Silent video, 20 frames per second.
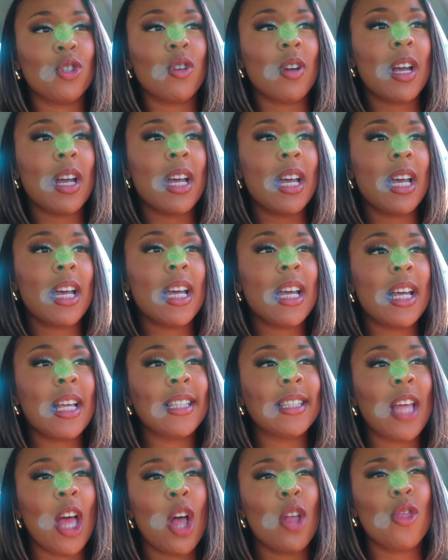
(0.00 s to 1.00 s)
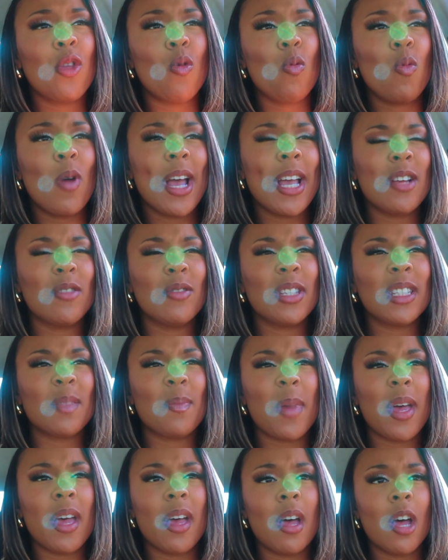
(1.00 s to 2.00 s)
dress, the way you
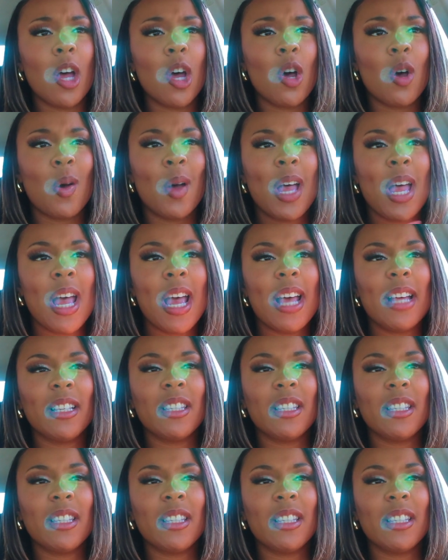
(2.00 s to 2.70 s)
smell.